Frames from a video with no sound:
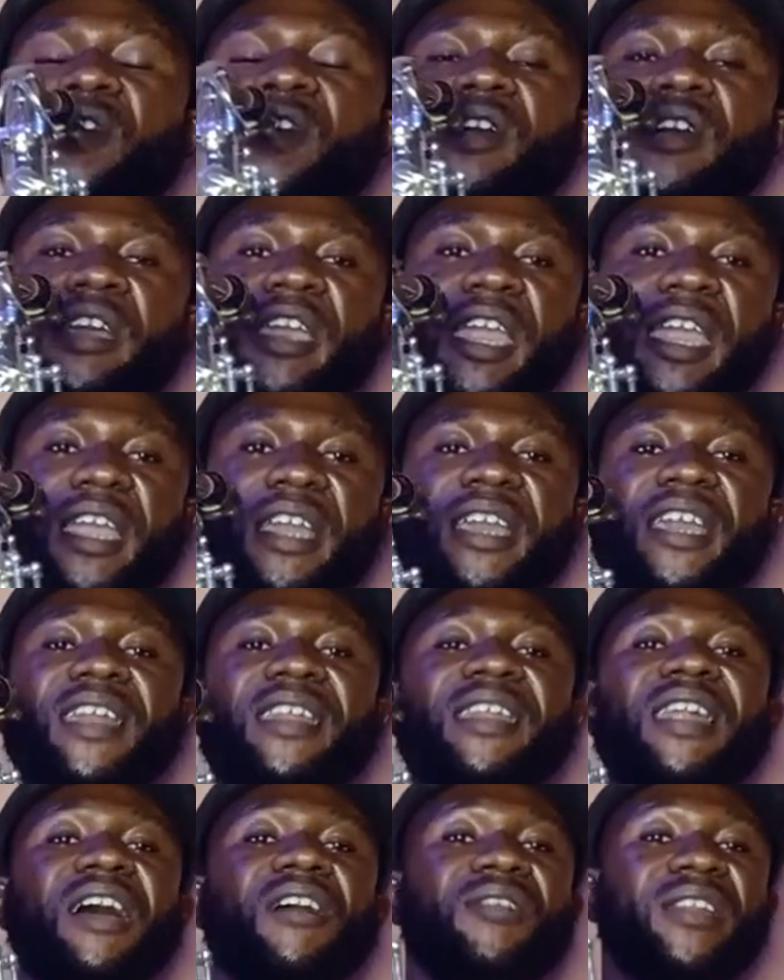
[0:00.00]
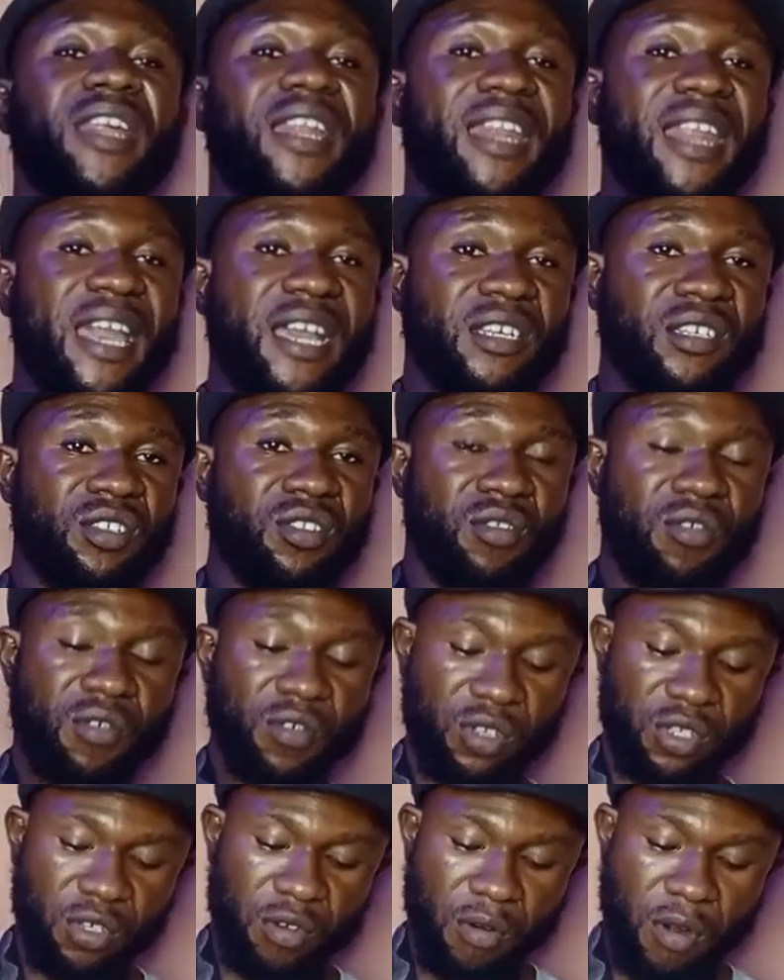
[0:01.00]
Okay, now the next
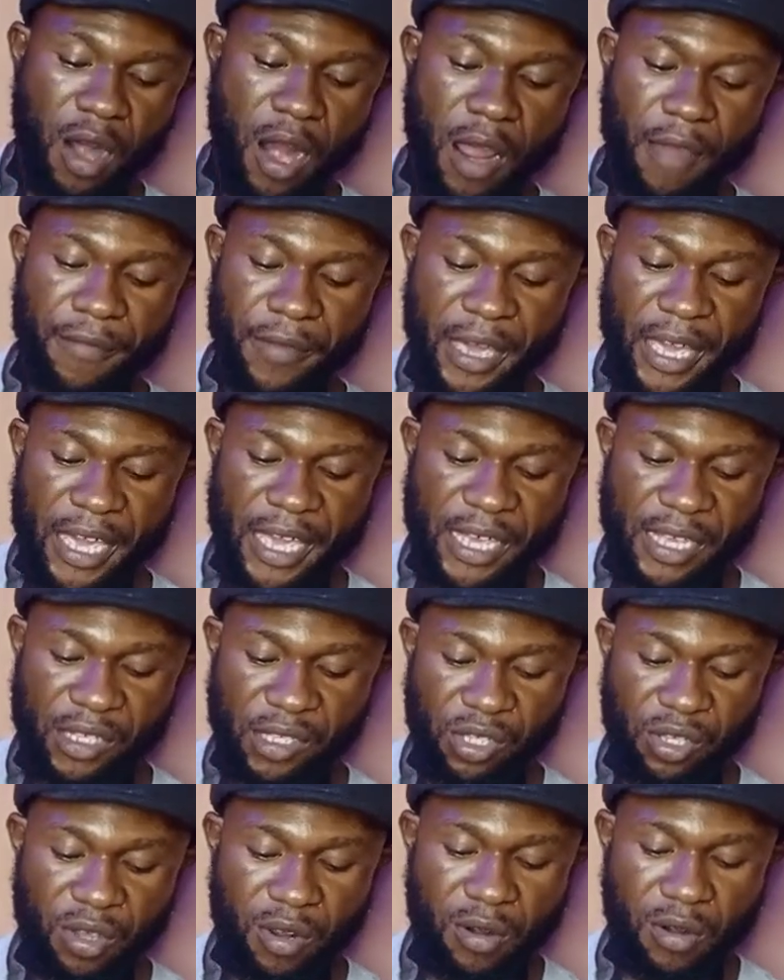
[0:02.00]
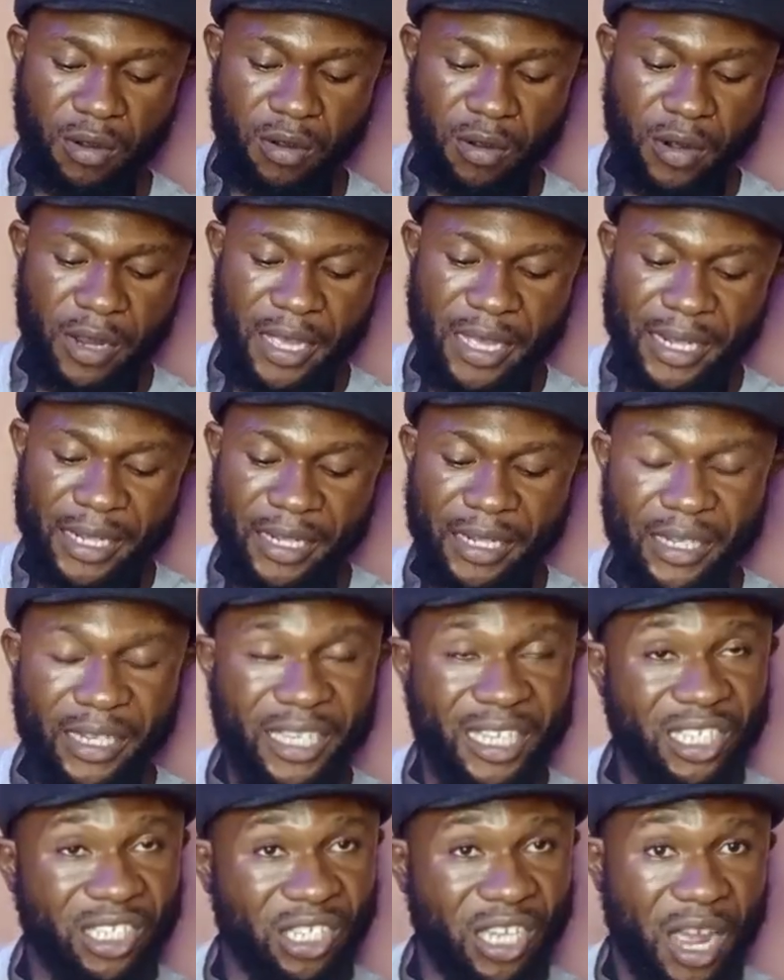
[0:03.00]
notes you have is your D
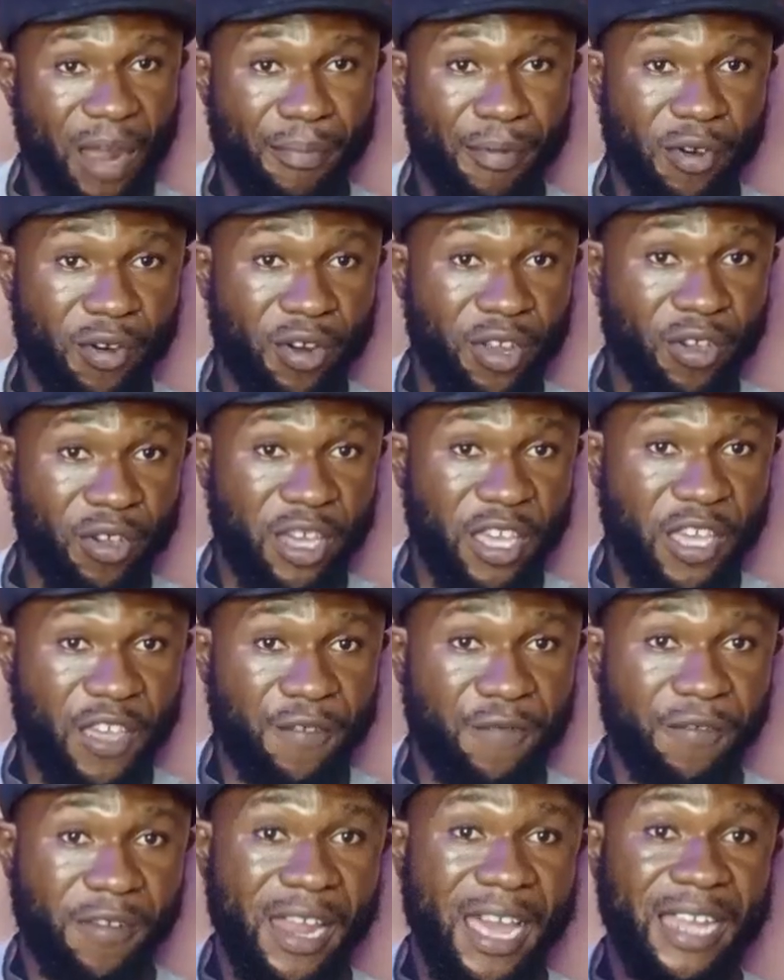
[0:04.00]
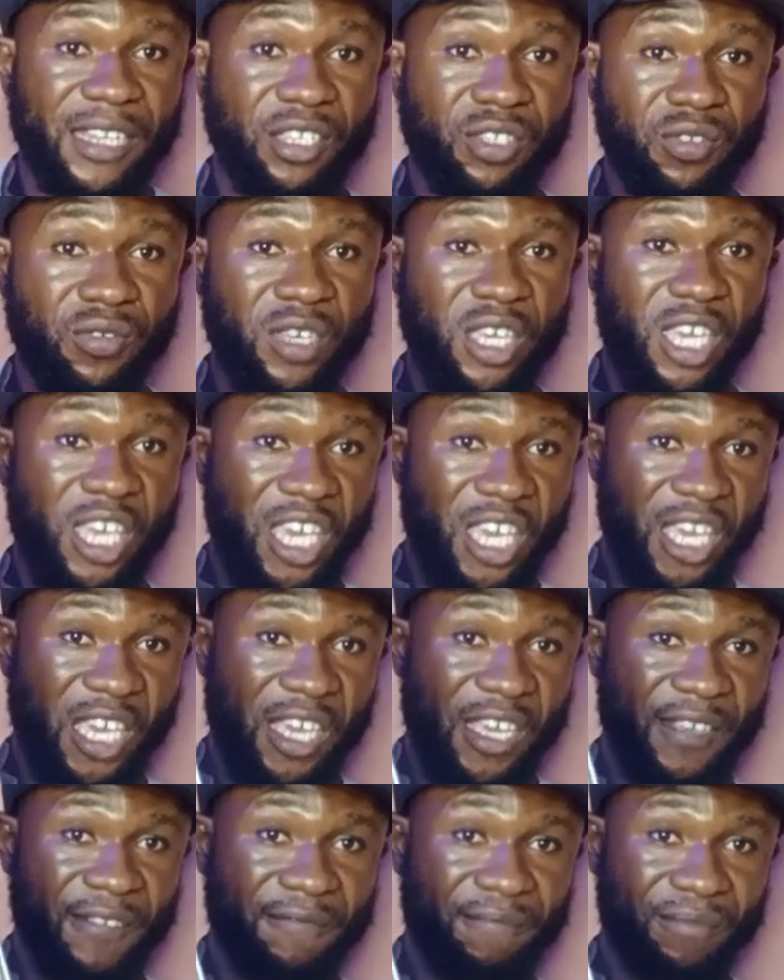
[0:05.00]
sharp or your E flat to E.
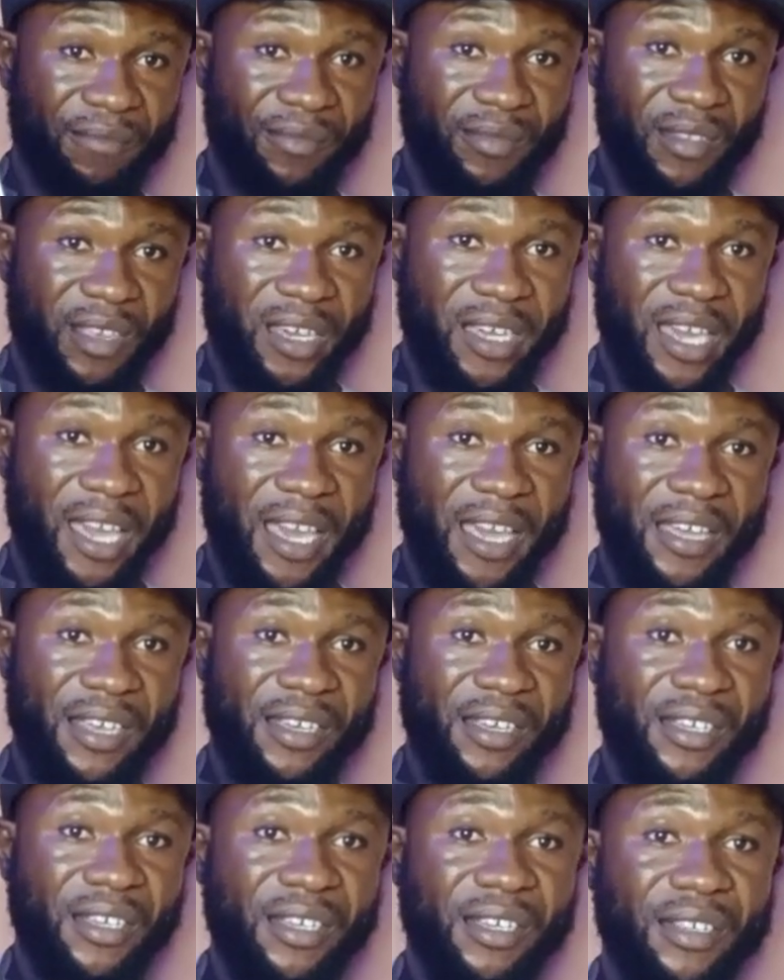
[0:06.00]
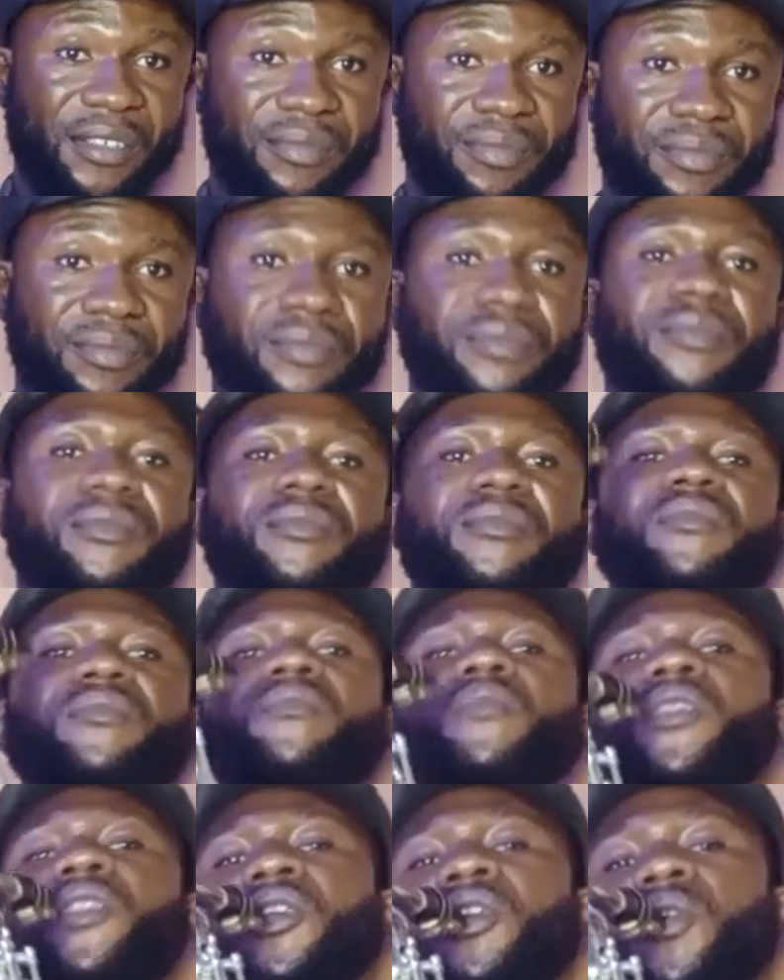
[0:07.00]
Okay,
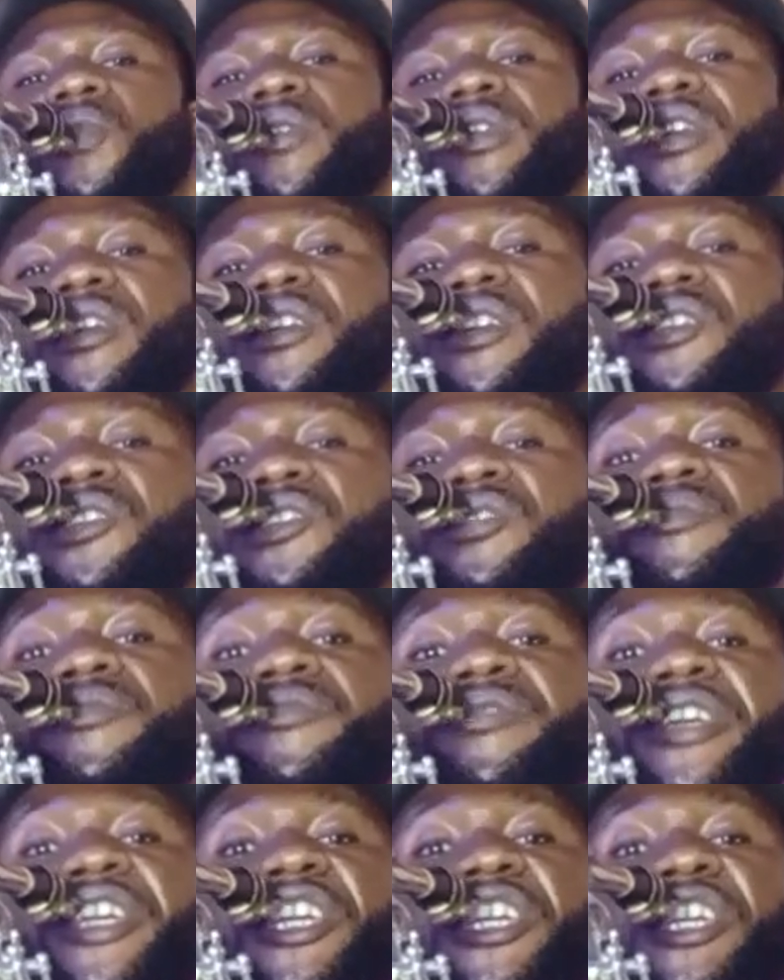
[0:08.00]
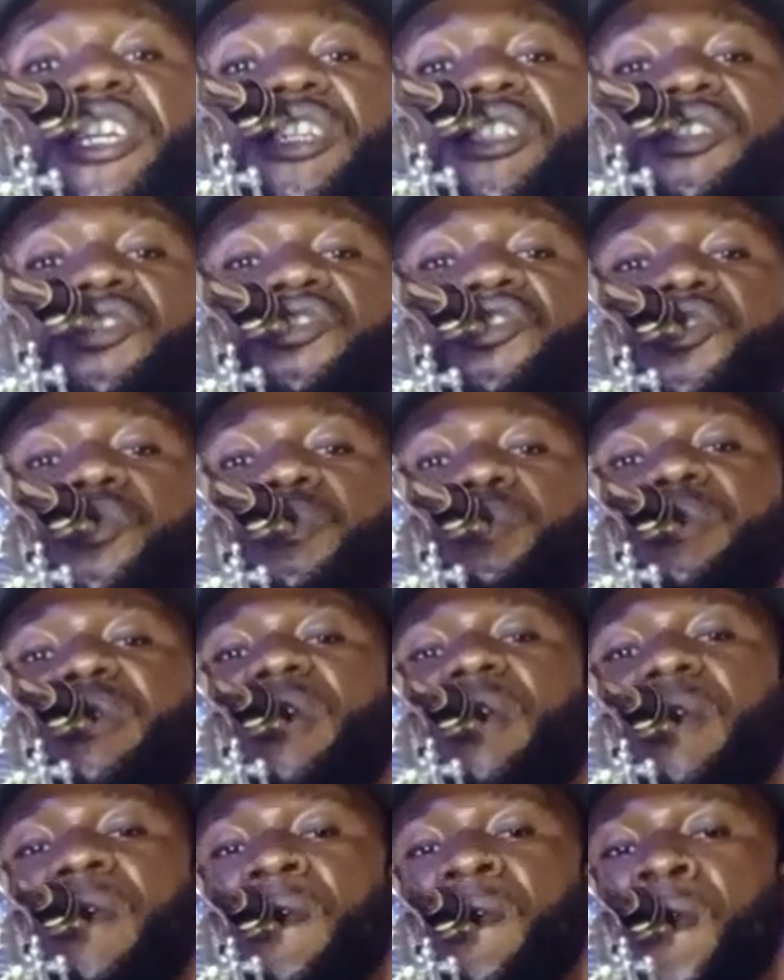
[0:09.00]
is read to
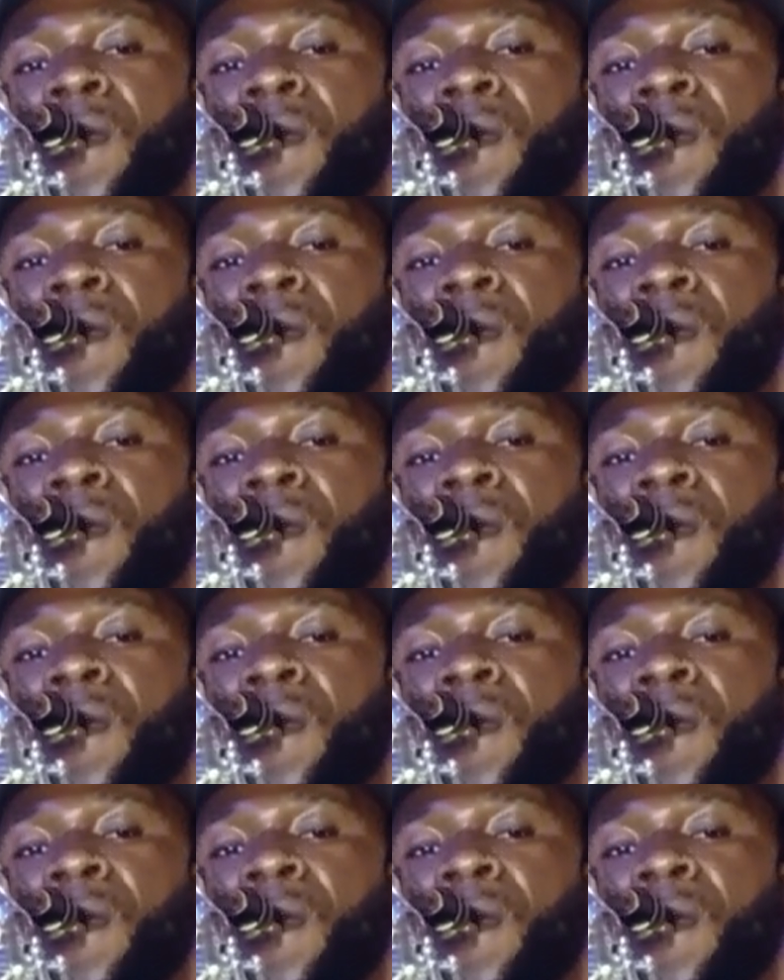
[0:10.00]
me.